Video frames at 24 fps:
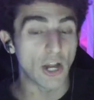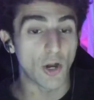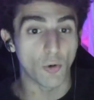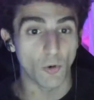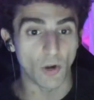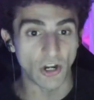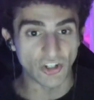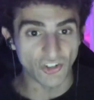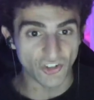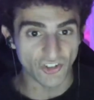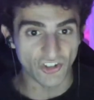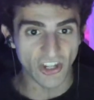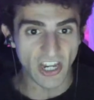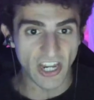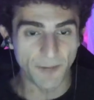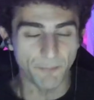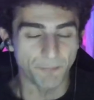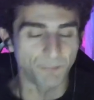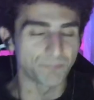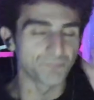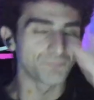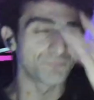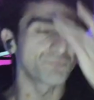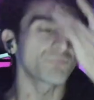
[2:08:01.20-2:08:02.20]
Christian
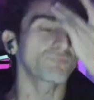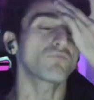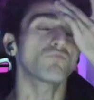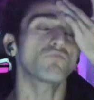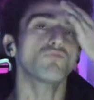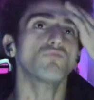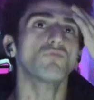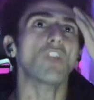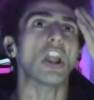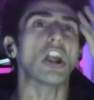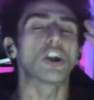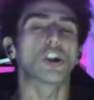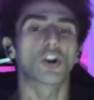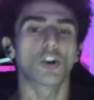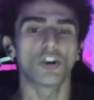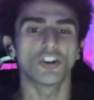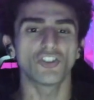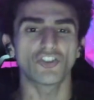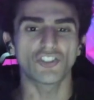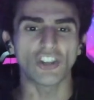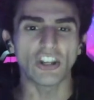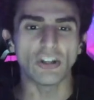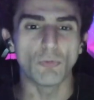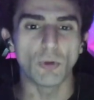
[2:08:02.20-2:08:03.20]

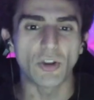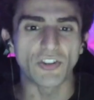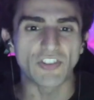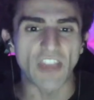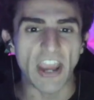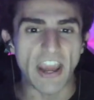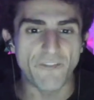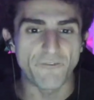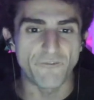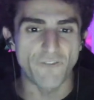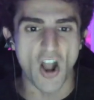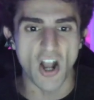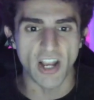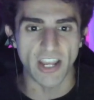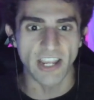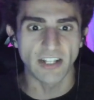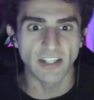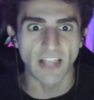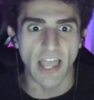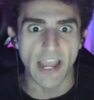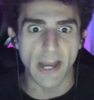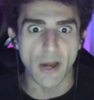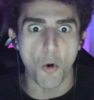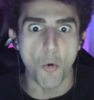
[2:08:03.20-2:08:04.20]
Christian was a fucking
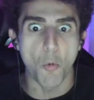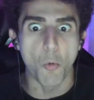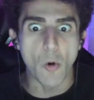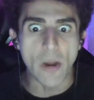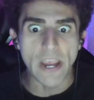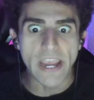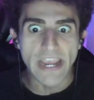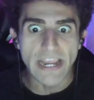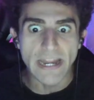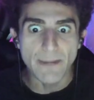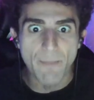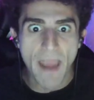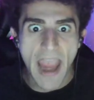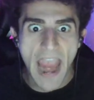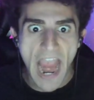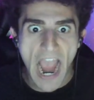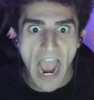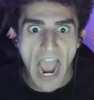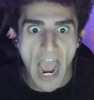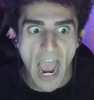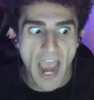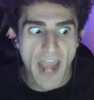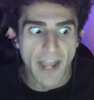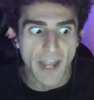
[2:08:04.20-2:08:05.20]
like weed
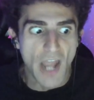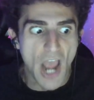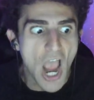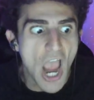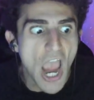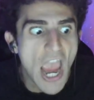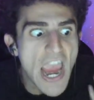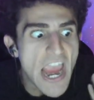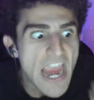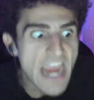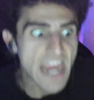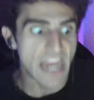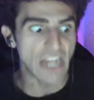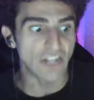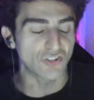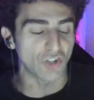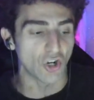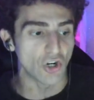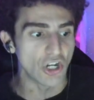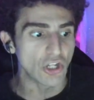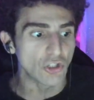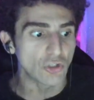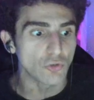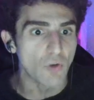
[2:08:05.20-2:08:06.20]
man. He
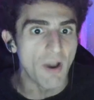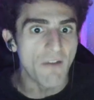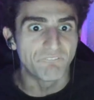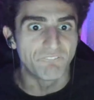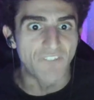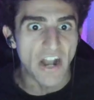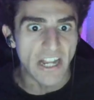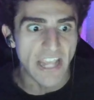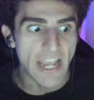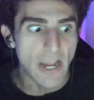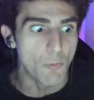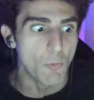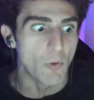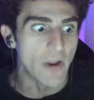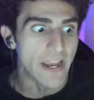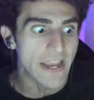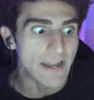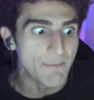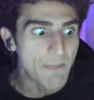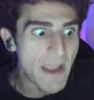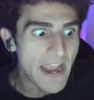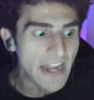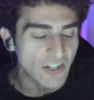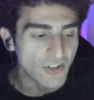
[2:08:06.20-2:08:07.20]
turned into a fucking
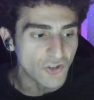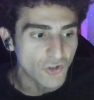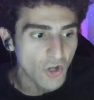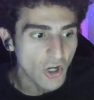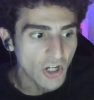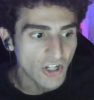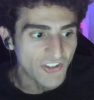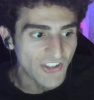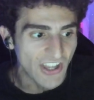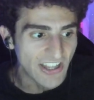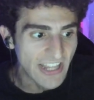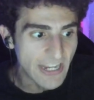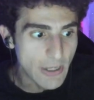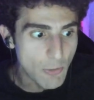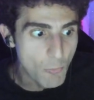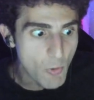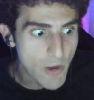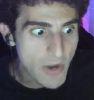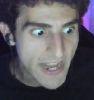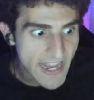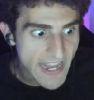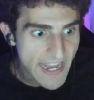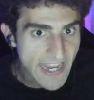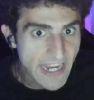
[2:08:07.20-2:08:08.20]
weed man and started selling
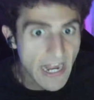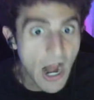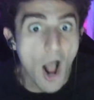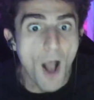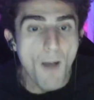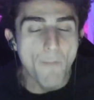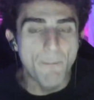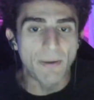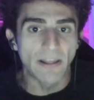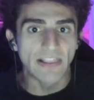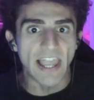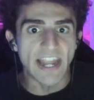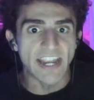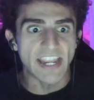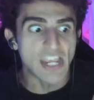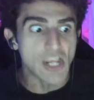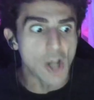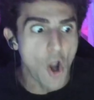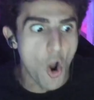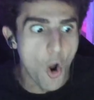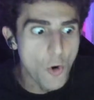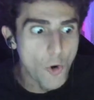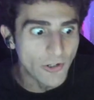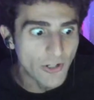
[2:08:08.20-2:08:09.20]
weed, but like he
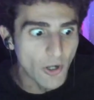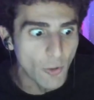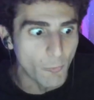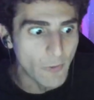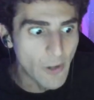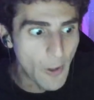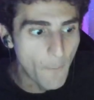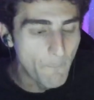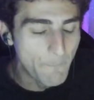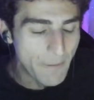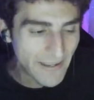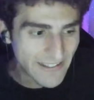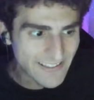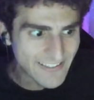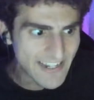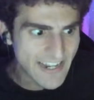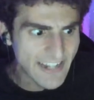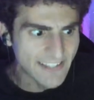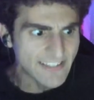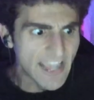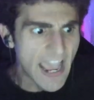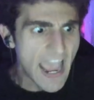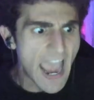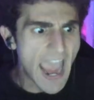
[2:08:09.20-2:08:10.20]
owned a real
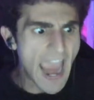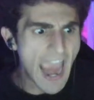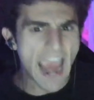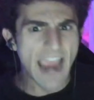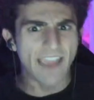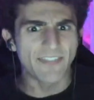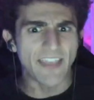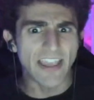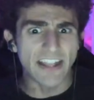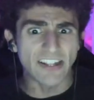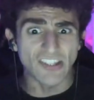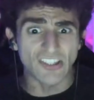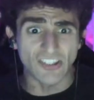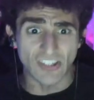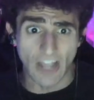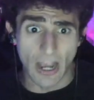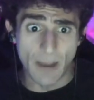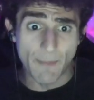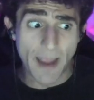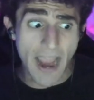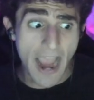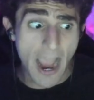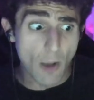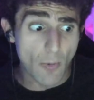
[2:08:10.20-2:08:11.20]
business. And then
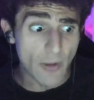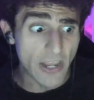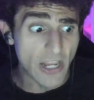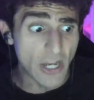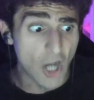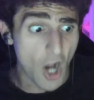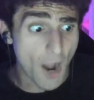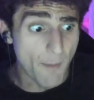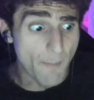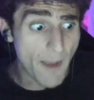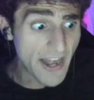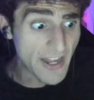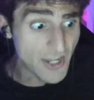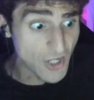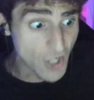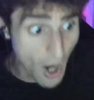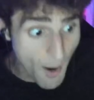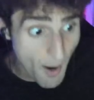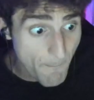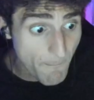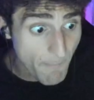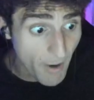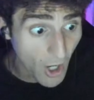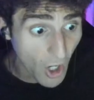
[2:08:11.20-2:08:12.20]
somehow he got my
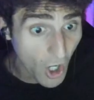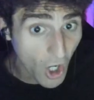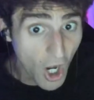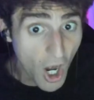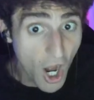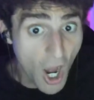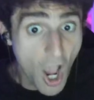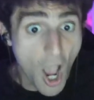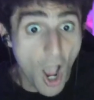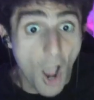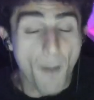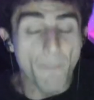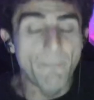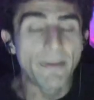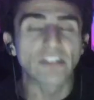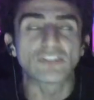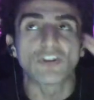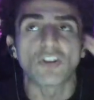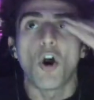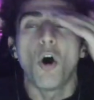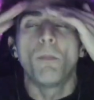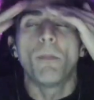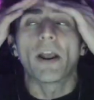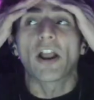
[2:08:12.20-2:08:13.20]
number Bitch,
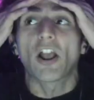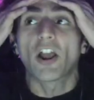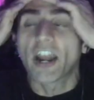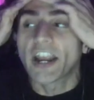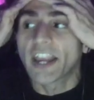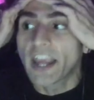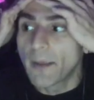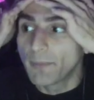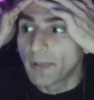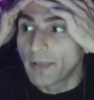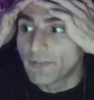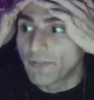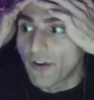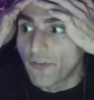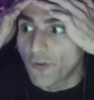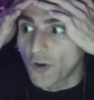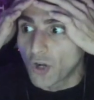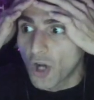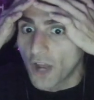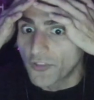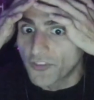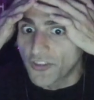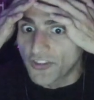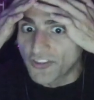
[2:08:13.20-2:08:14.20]
oh my god, I can't believe I
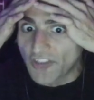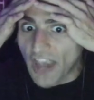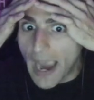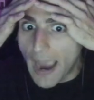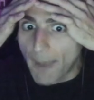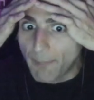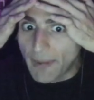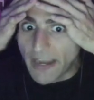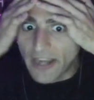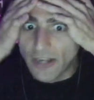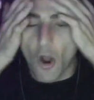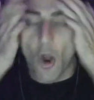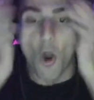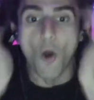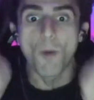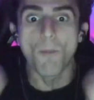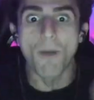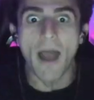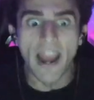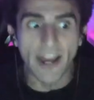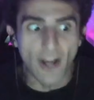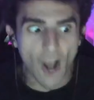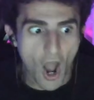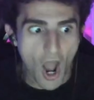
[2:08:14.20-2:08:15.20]
forgot this happened. Oh
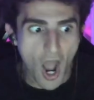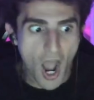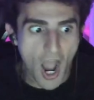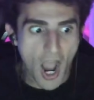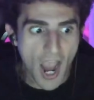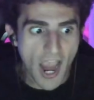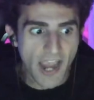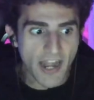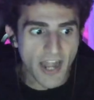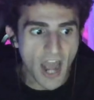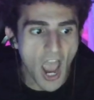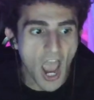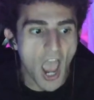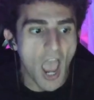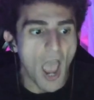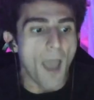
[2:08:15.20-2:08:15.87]
my god.